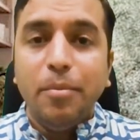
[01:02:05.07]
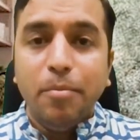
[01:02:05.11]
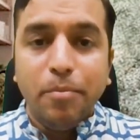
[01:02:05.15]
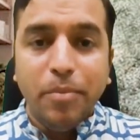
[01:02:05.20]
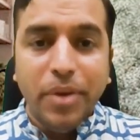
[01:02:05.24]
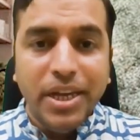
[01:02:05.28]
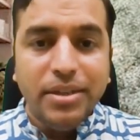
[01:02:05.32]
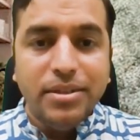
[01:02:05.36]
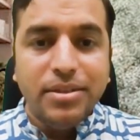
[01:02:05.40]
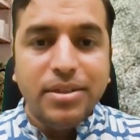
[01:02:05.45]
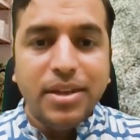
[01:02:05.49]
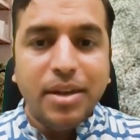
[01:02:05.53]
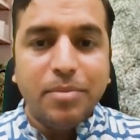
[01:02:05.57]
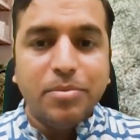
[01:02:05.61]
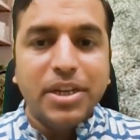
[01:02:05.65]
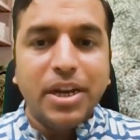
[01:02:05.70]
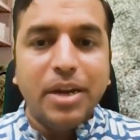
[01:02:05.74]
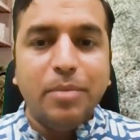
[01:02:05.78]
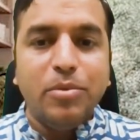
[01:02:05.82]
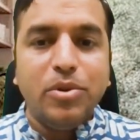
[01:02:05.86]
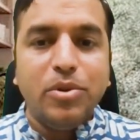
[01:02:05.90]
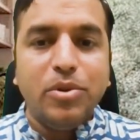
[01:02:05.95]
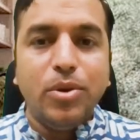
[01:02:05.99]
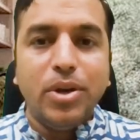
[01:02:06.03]
Please
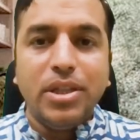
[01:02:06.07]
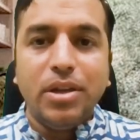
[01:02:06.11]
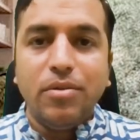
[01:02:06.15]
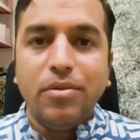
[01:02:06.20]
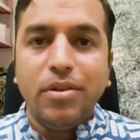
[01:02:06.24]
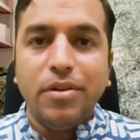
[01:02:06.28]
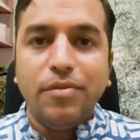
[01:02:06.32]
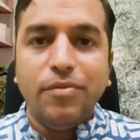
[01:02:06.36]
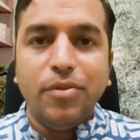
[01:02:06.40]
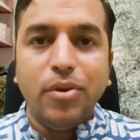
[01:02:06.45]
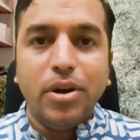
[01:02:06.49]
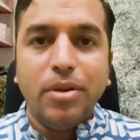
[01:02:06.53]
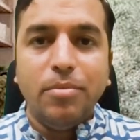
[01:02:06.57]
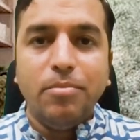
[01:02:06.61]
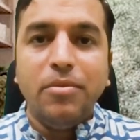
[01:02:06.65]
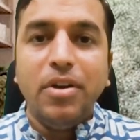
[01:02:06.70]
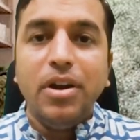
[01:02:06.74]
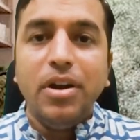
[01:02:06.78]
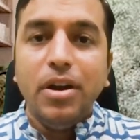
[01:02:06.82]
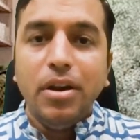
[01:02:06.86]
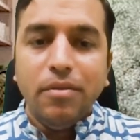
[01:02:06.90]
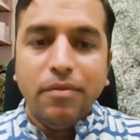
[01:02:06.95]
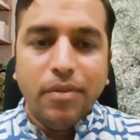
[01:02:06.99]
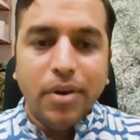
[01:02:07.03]
subscribe to Atharva Forum
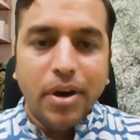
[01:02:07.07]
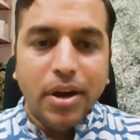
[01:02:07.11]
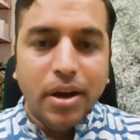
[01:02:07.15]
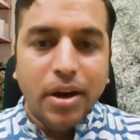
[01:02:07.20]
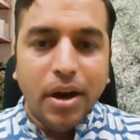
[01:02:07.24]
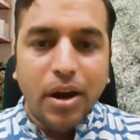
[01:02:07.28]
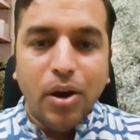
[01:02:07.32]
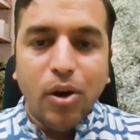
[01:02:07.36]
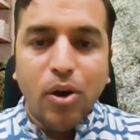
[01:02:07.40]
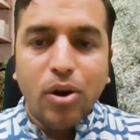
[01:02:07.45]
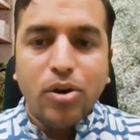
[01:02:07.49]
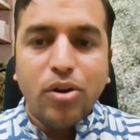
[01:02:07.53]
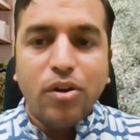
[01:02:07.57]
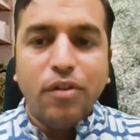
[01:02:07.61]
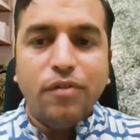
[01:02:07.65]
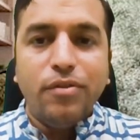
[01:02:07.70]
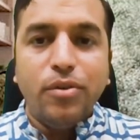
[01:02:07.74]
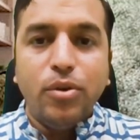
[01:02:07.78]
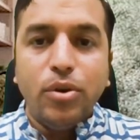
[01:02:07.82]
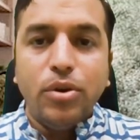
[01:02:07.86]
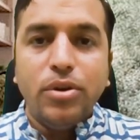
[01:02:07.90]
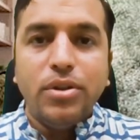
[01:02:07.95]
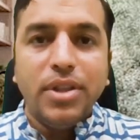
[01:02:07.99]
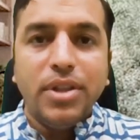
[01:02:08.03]
for a lot of
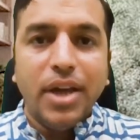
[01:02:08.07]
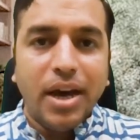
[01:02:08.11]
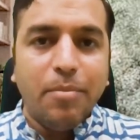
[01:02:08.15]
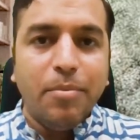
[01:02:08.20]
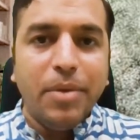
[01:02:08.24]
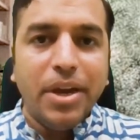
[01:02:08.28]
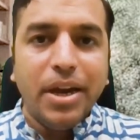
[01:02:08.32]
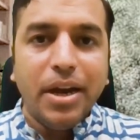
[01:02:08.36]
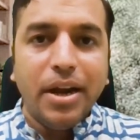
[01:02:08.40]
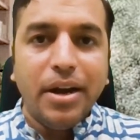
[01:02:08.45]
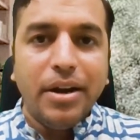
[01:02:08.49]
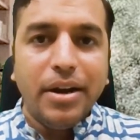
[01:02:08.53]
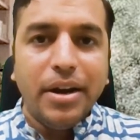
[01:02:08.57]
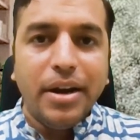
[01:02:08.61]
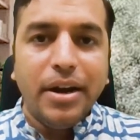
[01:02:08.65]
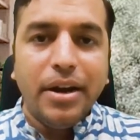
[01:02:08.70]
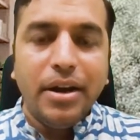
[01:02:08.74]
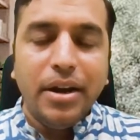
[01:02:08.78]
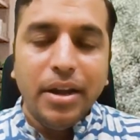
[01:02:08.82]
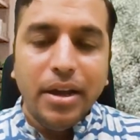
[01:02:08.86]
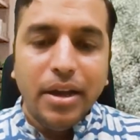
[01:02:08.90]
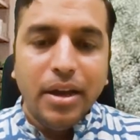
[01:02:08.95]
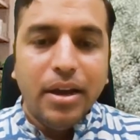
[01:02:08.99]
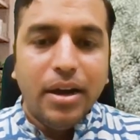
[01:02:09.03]
good dharmic
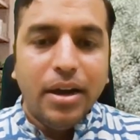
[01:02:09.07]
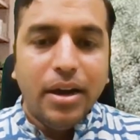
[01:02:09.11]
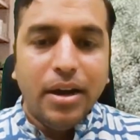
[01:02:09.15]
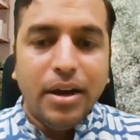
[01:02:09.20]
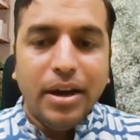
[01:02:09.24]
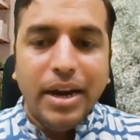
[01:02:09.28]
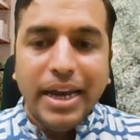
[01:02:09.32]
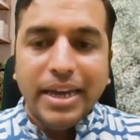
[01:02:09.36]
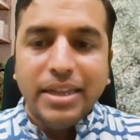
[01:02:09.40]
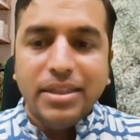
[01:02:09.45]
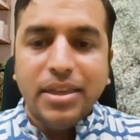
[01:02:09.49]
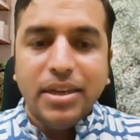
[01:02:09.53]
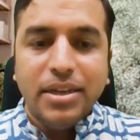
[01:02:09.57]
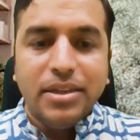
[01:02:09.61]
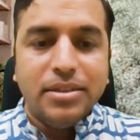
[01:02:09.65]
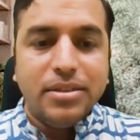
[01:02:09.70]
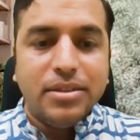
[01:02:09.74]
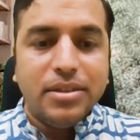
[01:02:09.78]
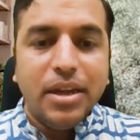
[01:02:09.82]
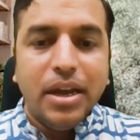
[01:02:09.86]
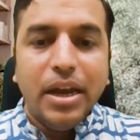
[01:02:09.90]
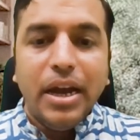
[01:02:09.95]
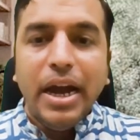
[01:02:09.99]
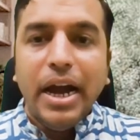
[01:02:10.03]
content like this,